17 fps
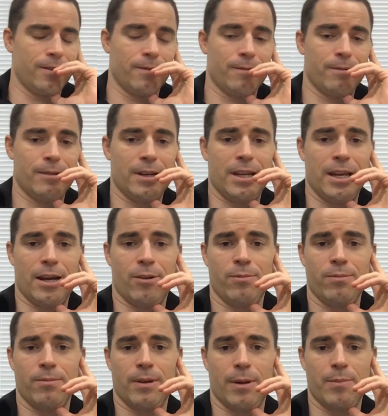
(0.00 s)
anyhow,
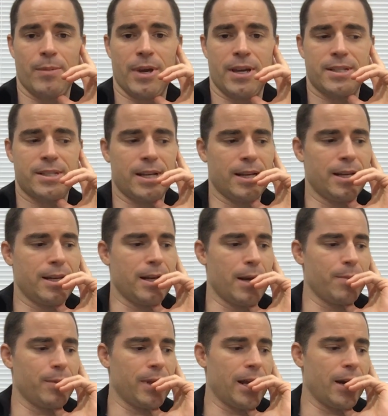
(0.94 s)
I guess
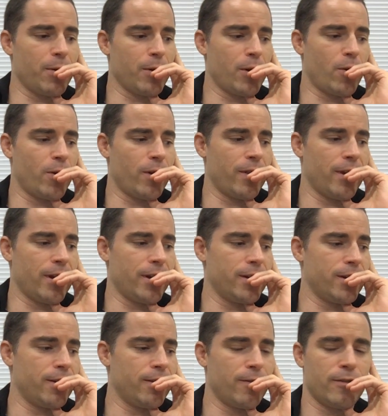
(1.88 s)
I'm glad I recorded that.
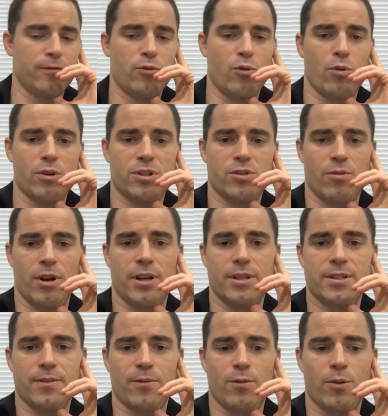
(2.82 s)
Of course,
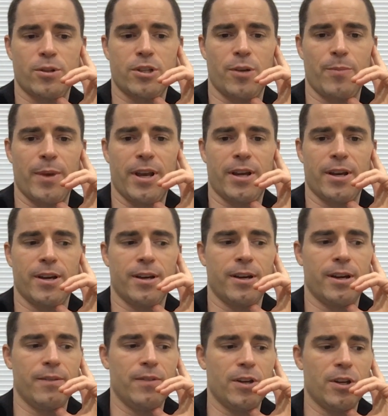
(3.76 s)
Ross, of course I'll make
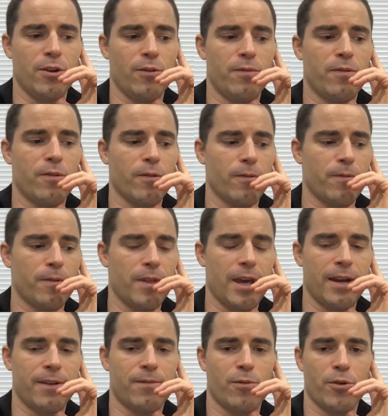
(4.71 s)
a video for
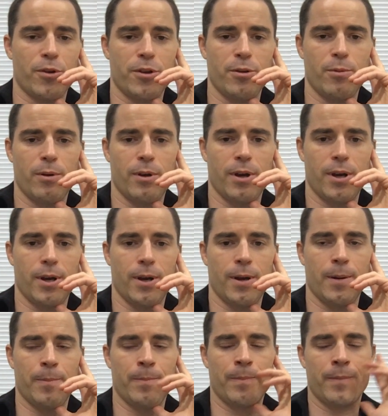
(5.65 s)
that for you.
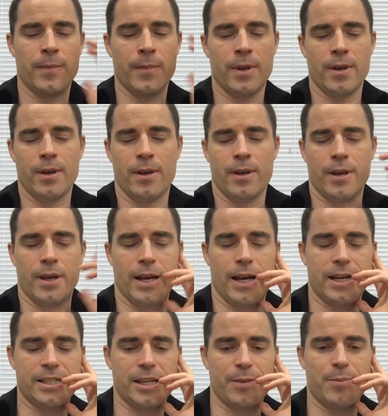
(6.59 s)

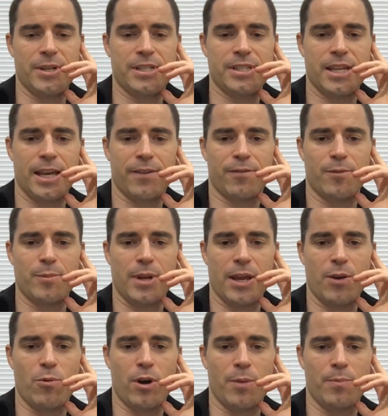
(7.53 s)
As I've been saying from
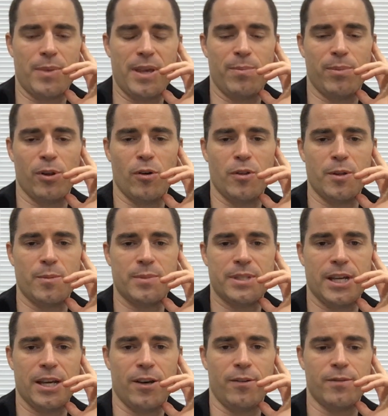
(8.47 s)
day one, people own
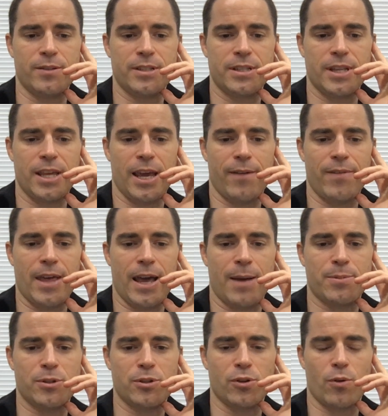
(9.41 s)
themselves and they have the
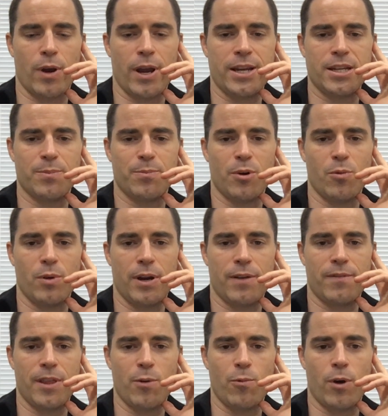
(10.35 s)
absolute right to put
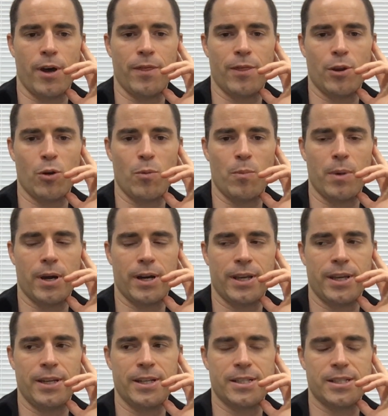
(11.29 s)
whatever they want in their own
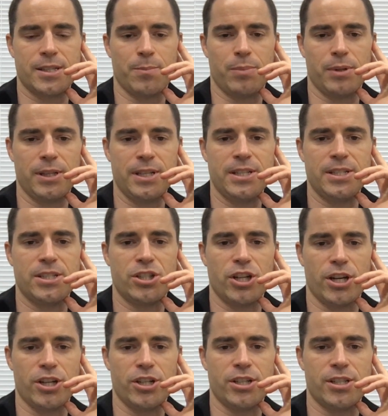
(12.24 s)
body. And it's the police,
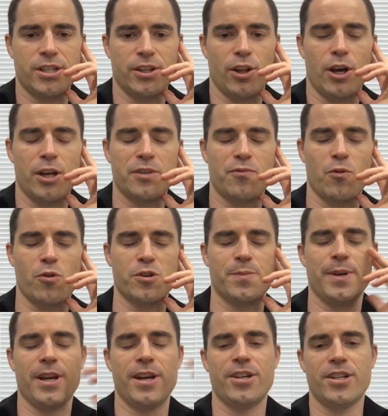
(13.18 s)
judges, and law
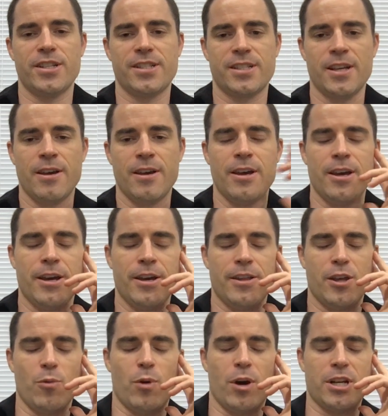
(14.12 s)
enforcement agents
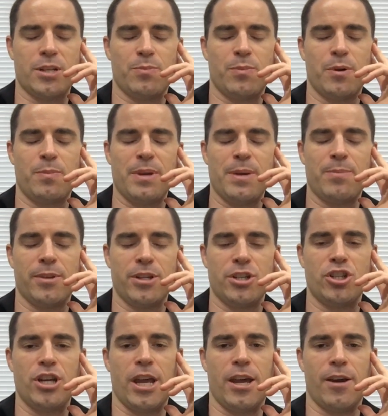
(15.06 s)
that want to put people in
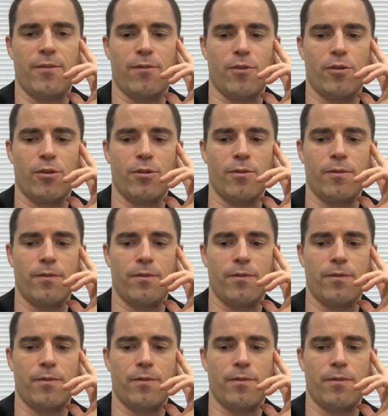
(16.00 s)
jail for